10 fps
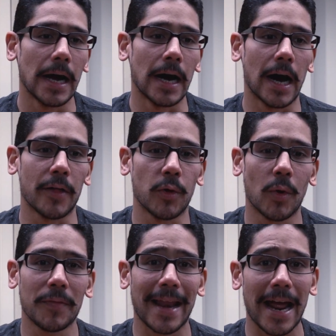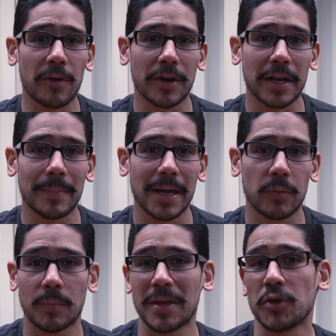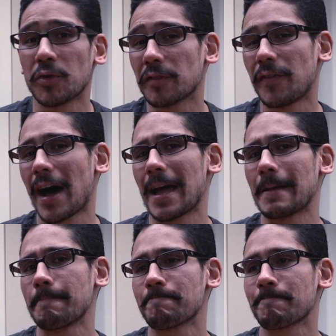Uh, the one that I recommend would be UniFi,